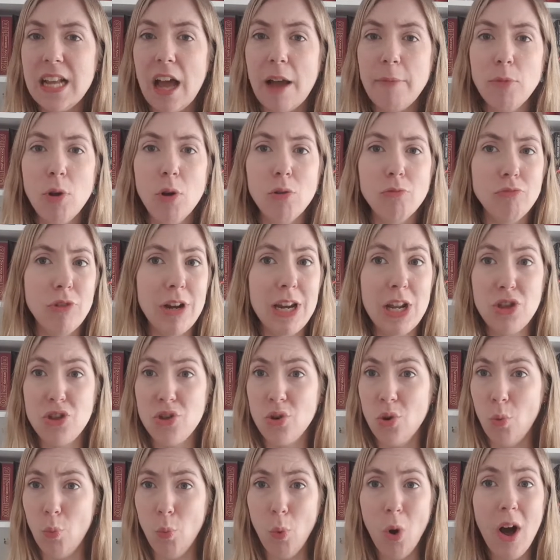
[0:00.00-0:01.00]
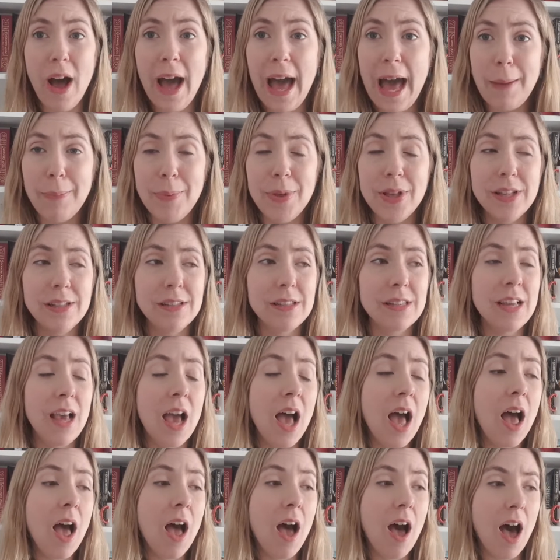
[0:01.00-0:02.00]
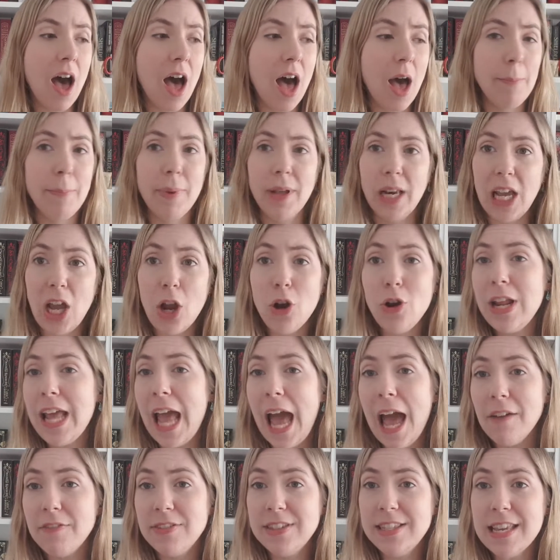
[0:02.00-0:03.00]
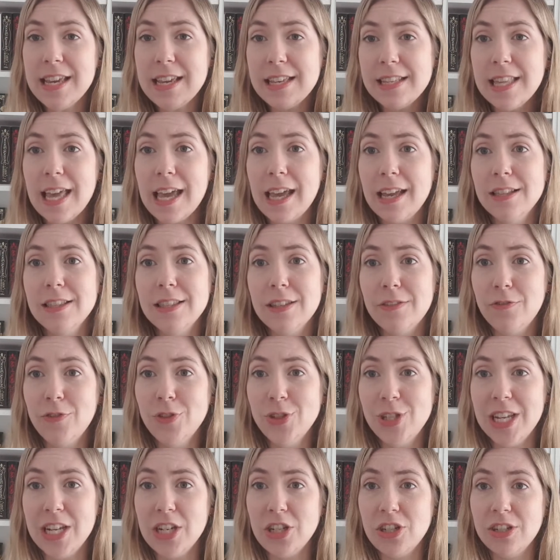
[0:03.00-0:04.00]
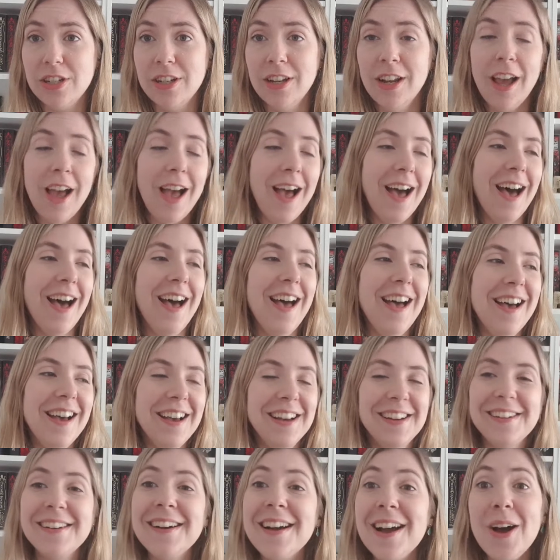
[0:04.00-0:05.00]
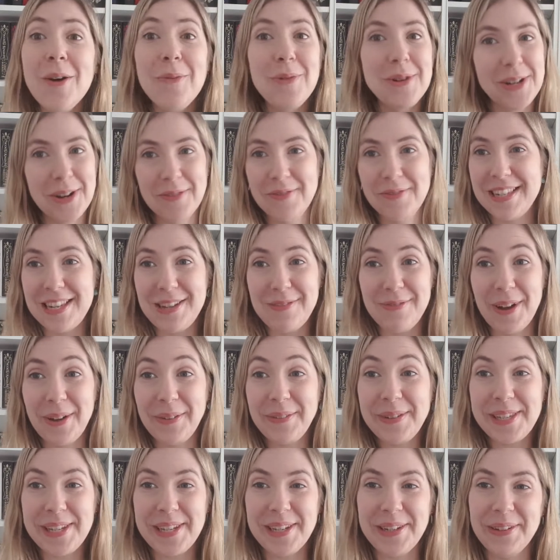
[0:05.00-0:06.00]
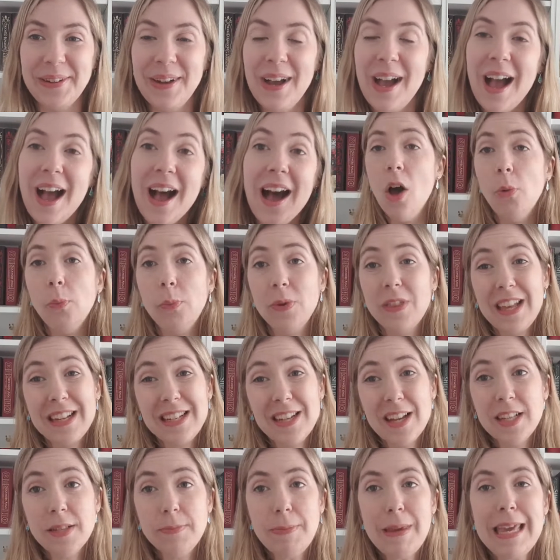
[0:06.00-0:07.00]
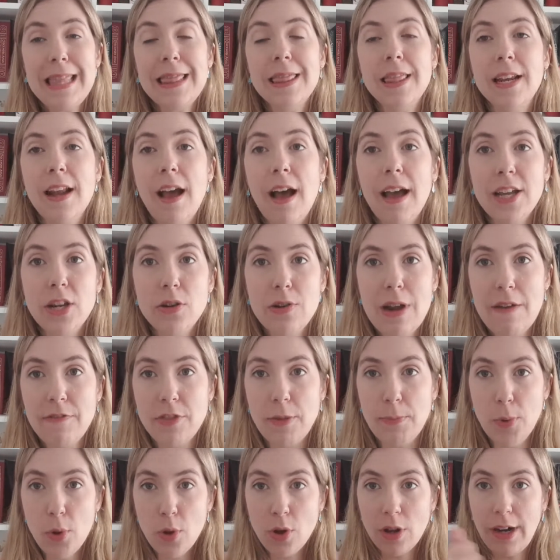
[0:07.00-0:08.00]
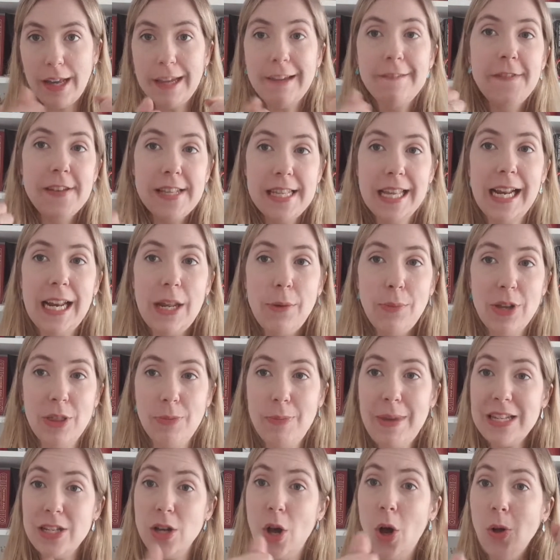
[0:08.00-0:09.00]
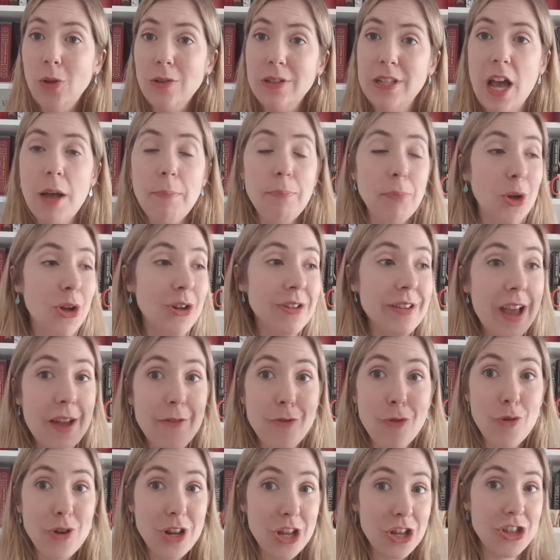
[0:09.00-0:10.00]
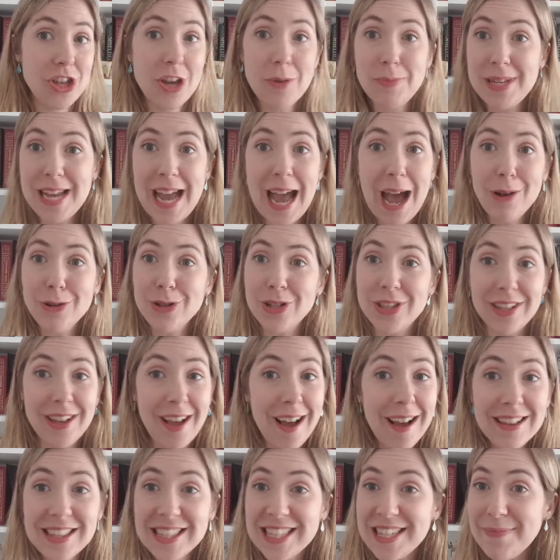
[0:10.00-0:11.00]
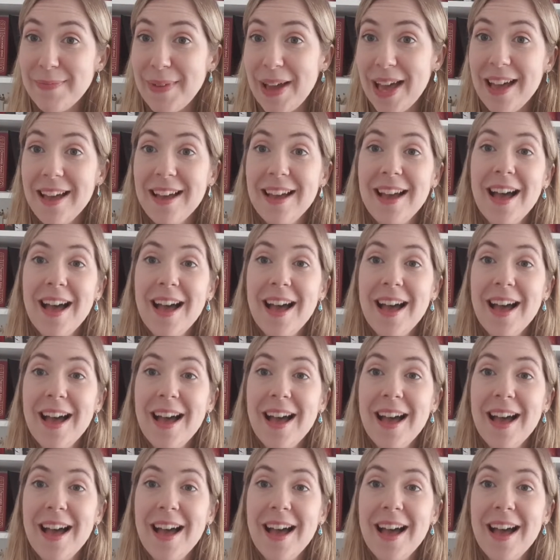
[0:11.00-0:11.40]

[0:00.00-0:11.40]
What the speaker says: I'm not really sure what happened, but I only have 6 seconds of footage, which obviously won't do. But that does mean that I don't have the book like physically with me to hold up because I've already shipped it out to the customer.